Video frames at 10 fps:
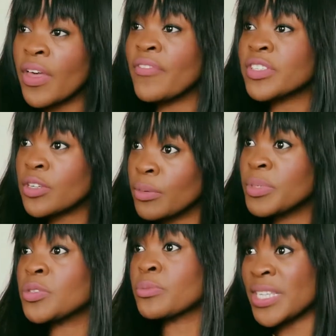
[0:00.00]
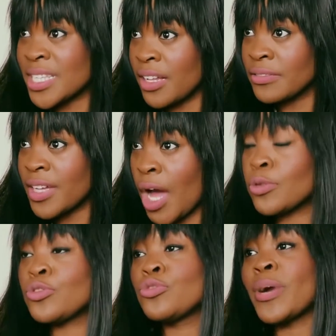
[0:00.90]
rather having to compete with myself.
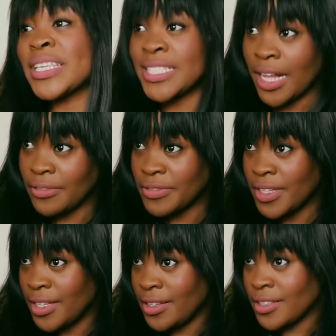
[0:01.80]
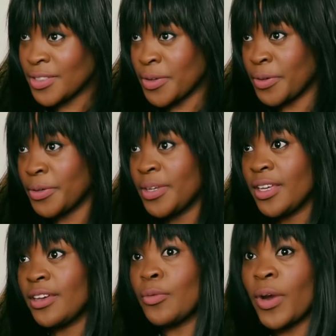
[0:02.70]
I'll do myself.
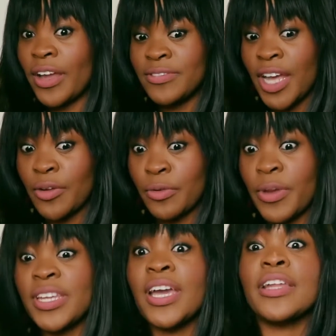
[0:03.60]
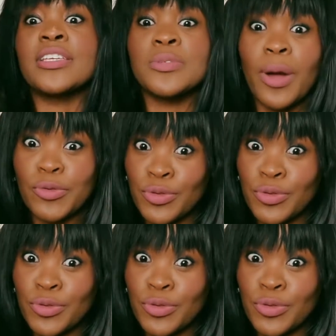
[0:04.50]
So in what I've done already, I need to